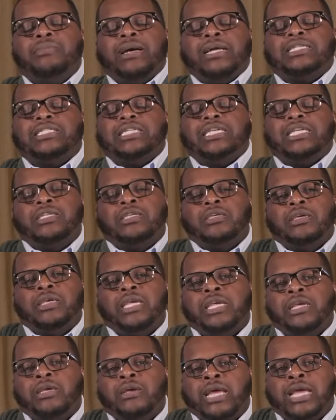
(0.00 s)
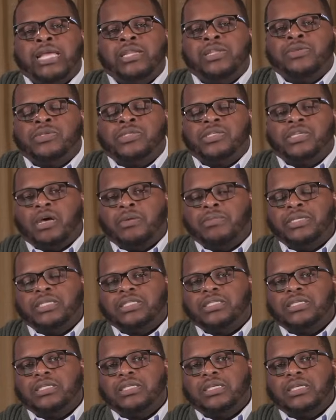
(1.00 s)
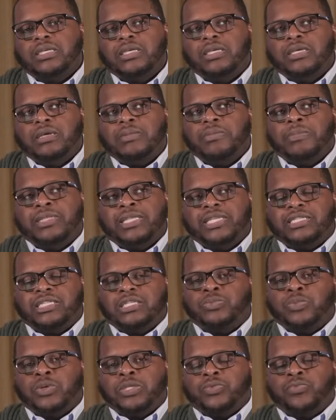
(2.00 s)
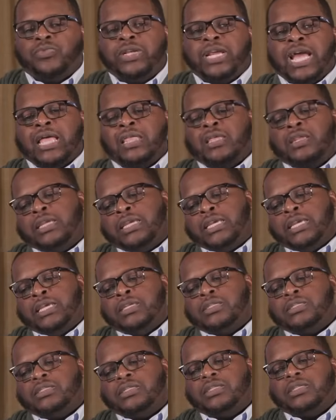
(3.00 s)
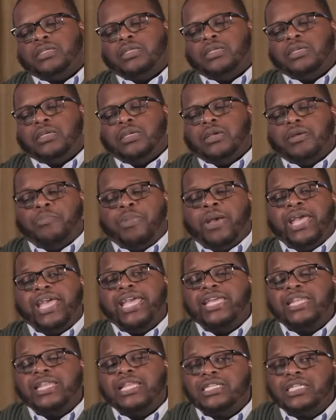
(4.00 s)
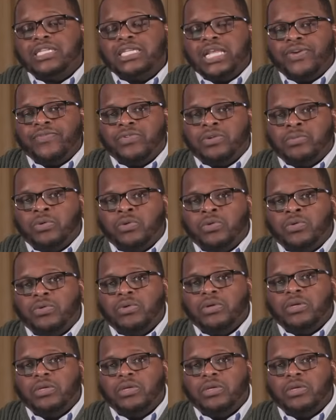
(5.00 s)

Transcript: my tenure here at New Psalmist. But this is what the reality is pain is inevitable,